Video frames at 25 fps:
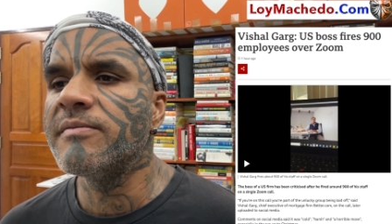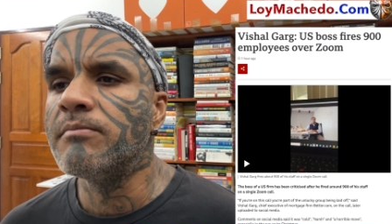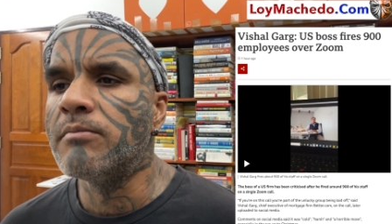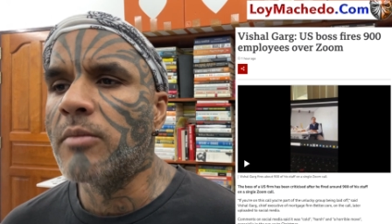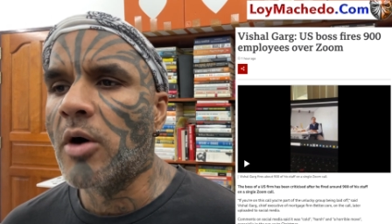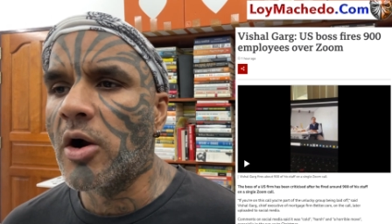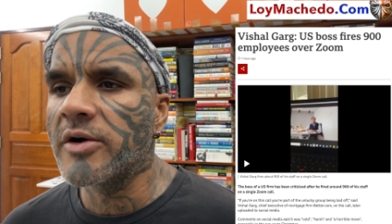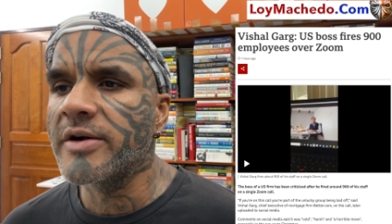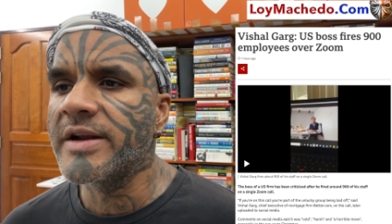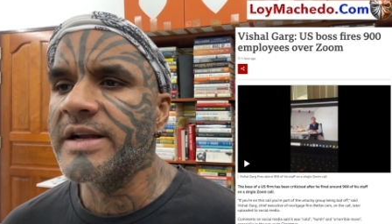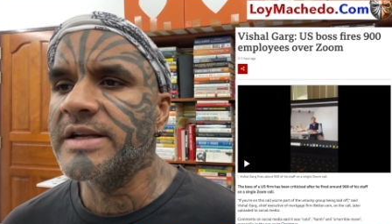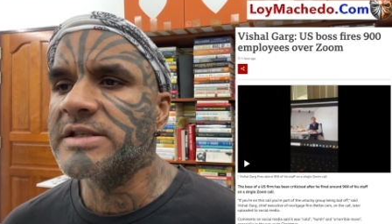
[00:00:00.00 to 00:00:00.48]

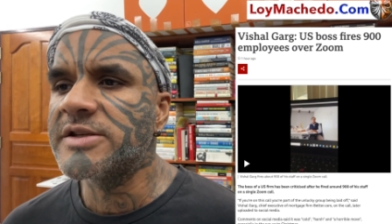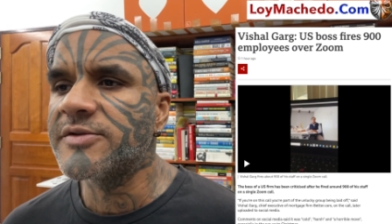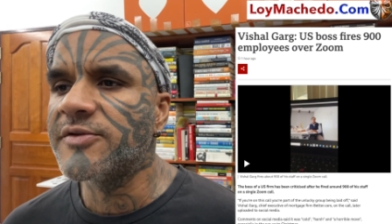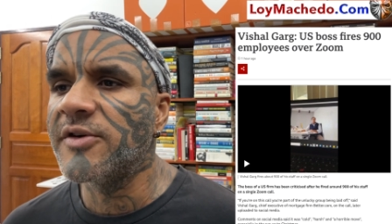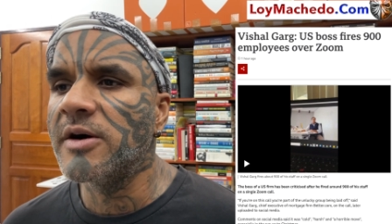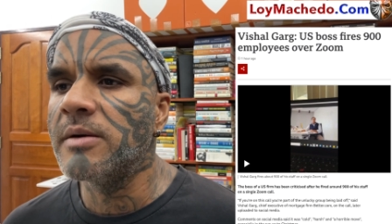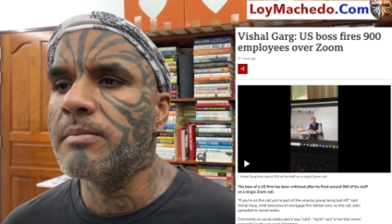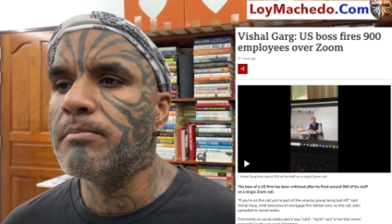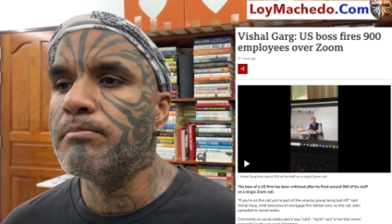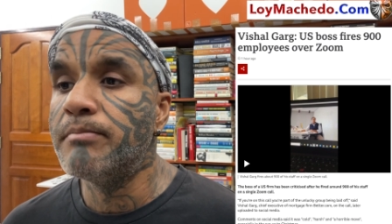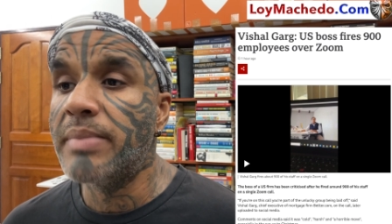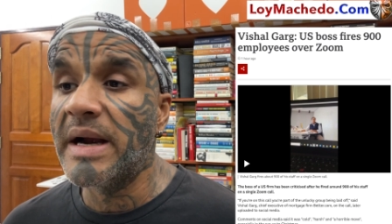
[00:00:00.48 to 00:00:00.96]
mortgage
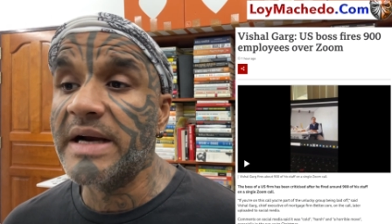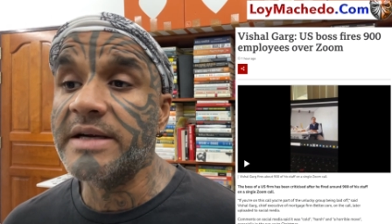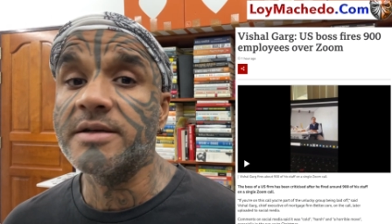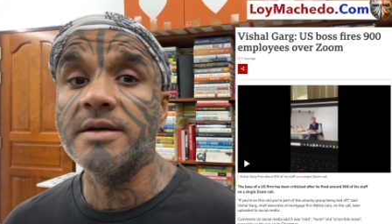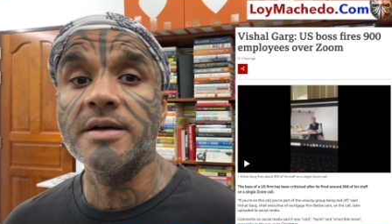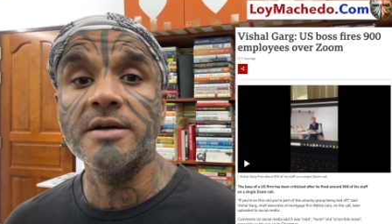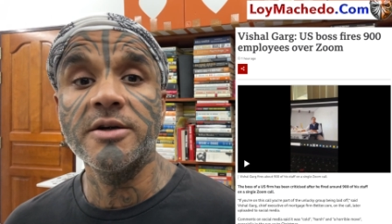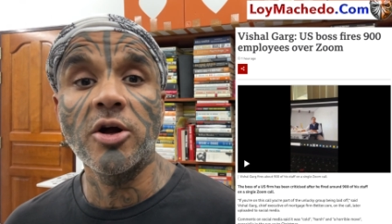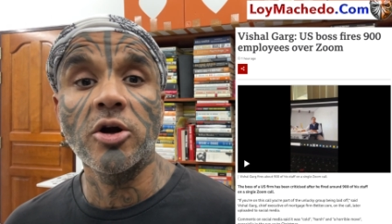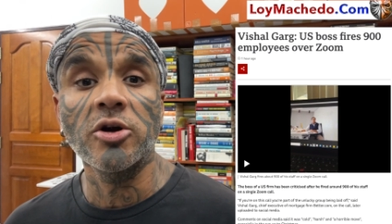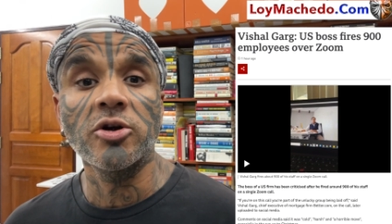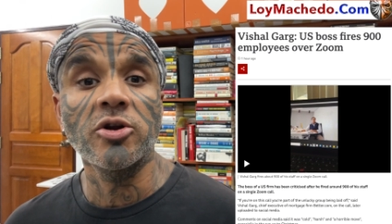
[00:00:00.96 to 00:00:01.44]
firm
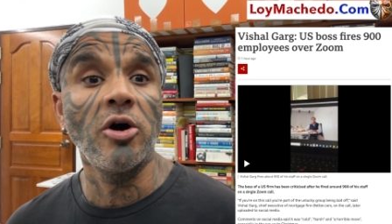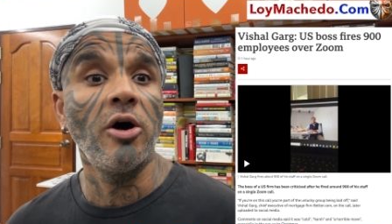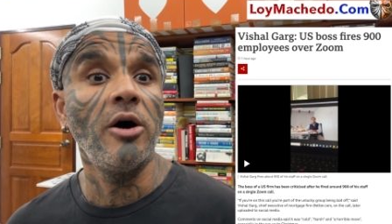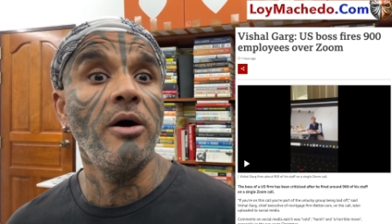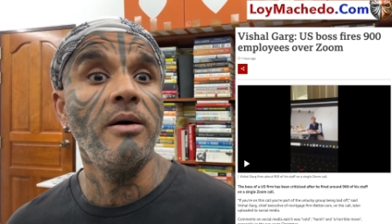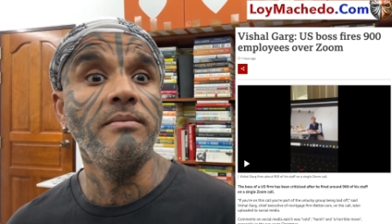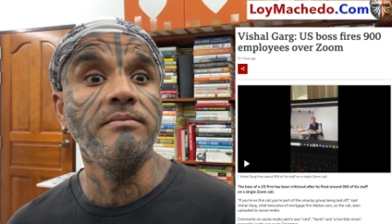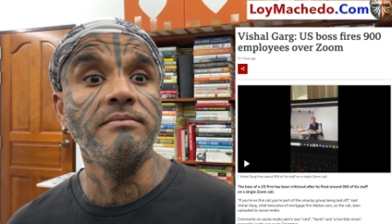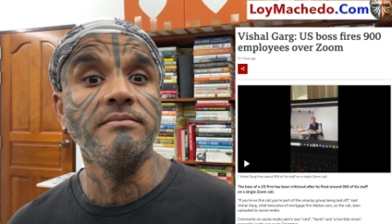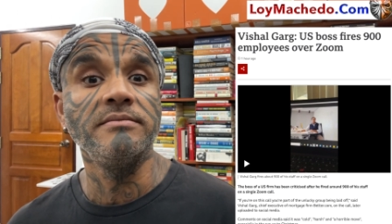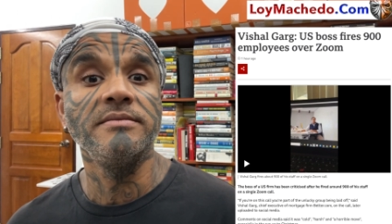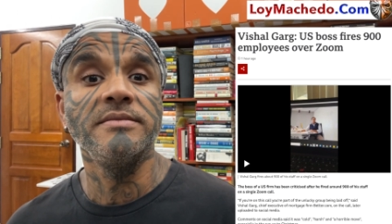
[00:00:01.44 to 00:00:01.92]

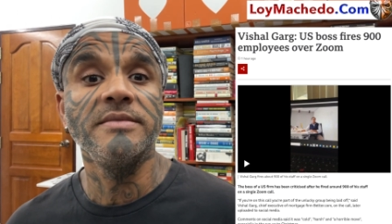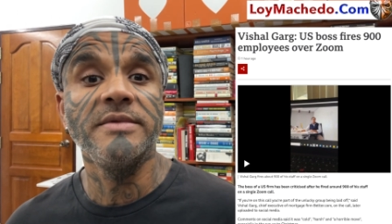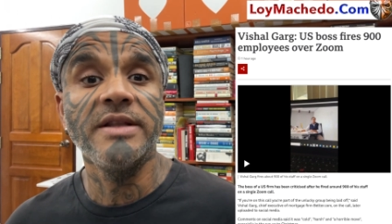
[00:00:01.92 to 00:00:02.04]
Better.com.